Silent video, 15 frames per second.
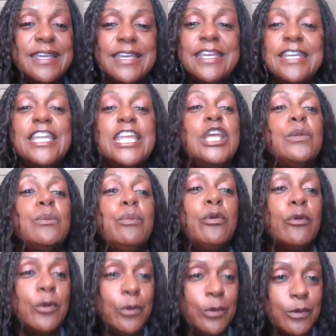it
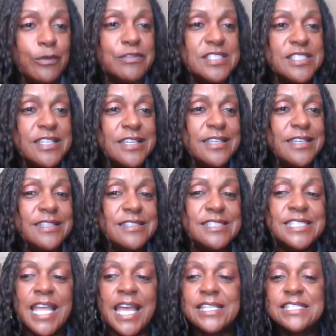improves.
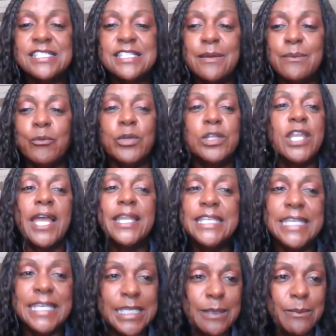It's not we're
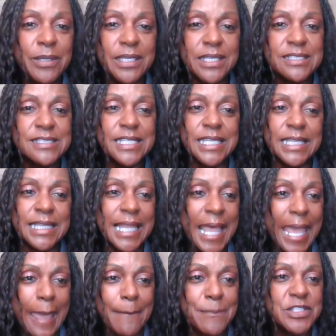not guinea pigs in a
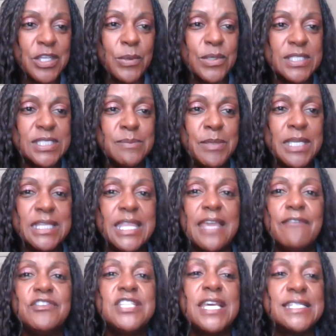lab, so to speak.
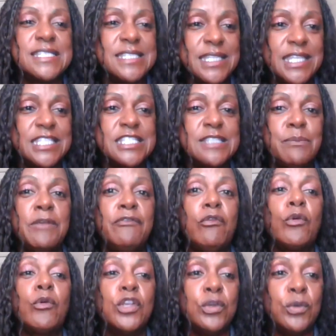They've tested this
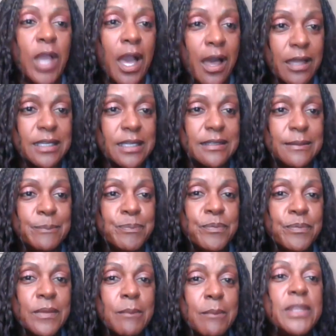before you got it,
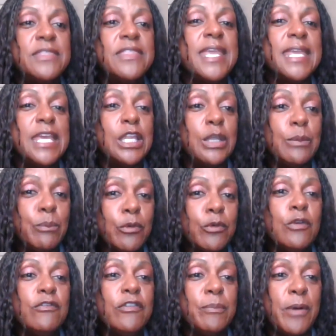but they can
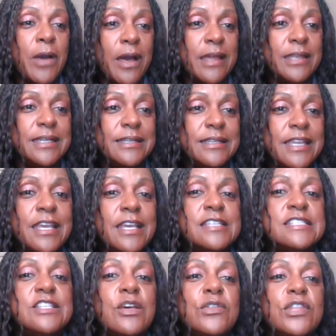improve upon it
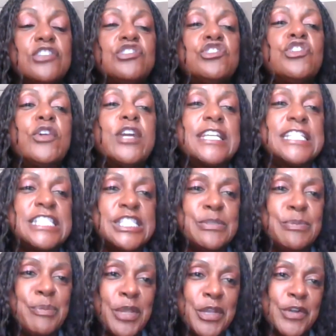so that your
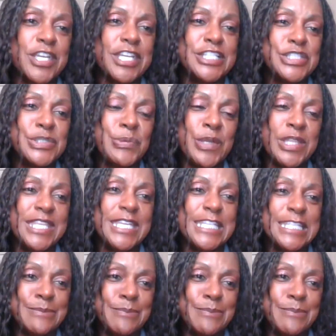experience with it is